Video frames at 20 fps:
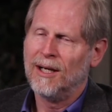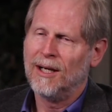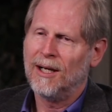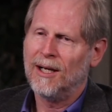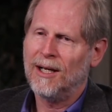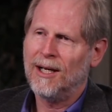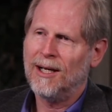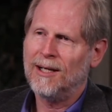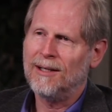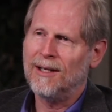
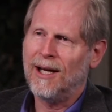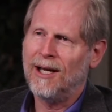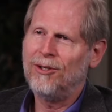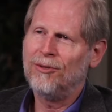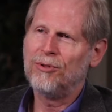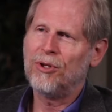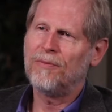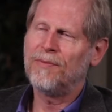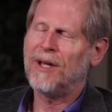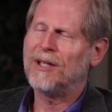Uh, I
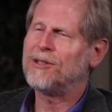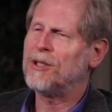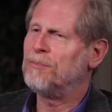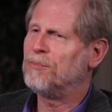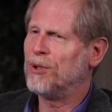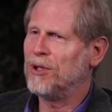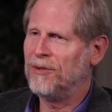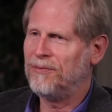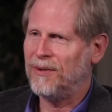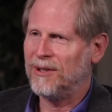don't know if that's a
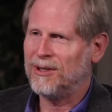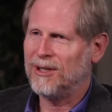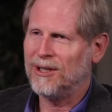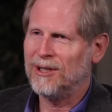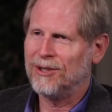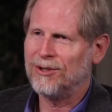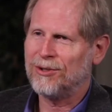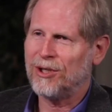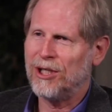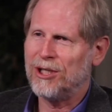perfect
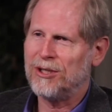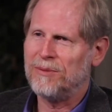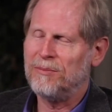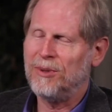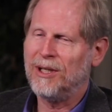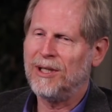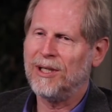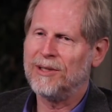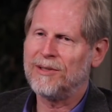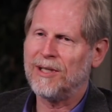illustration
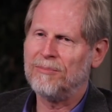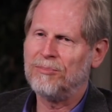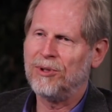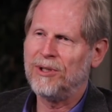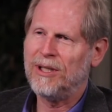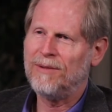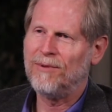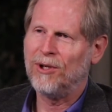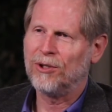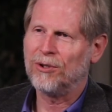because I
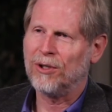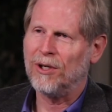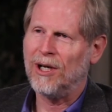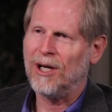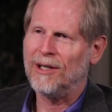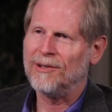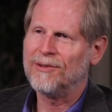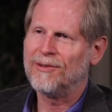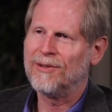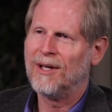believe the
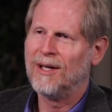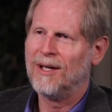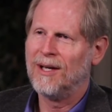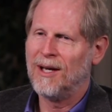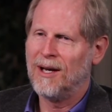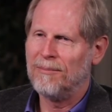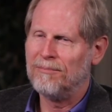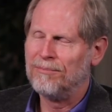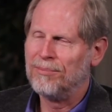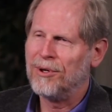cross
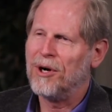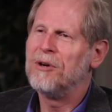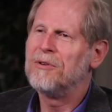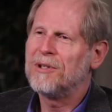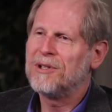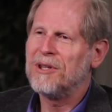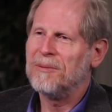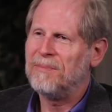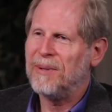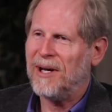
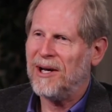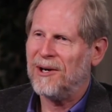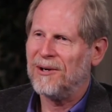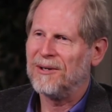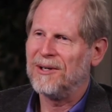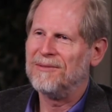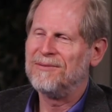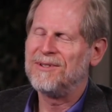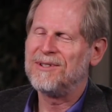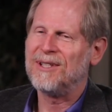broke the
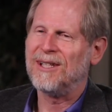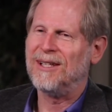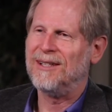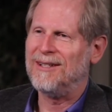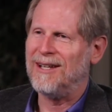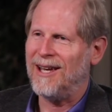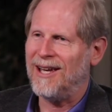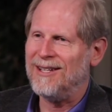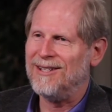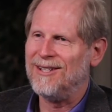power of
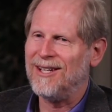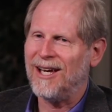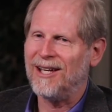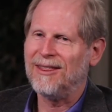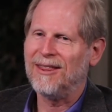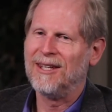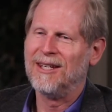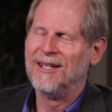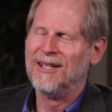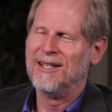sin and
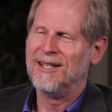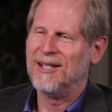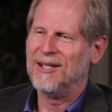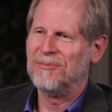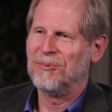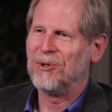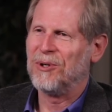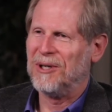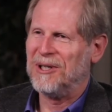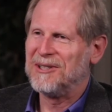death in a
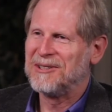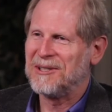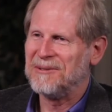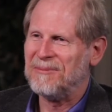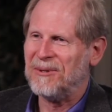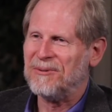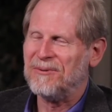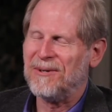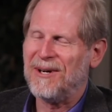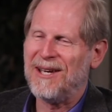more
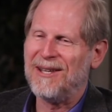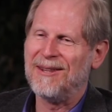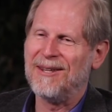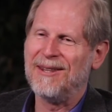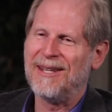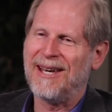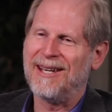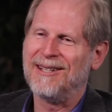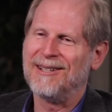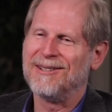ultimate way than
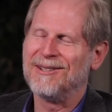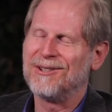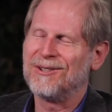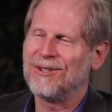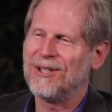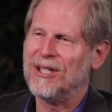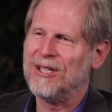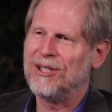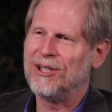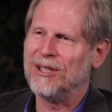that
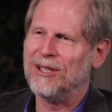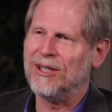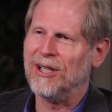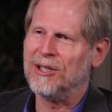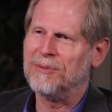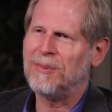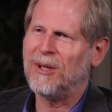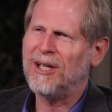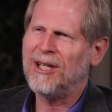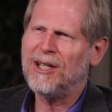illustration
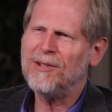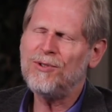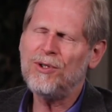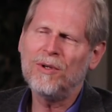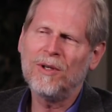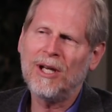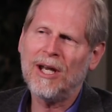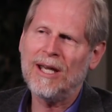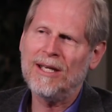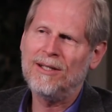does. But it gives
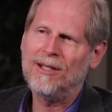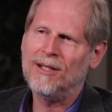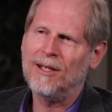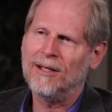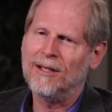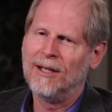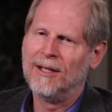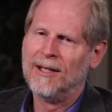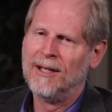you an idea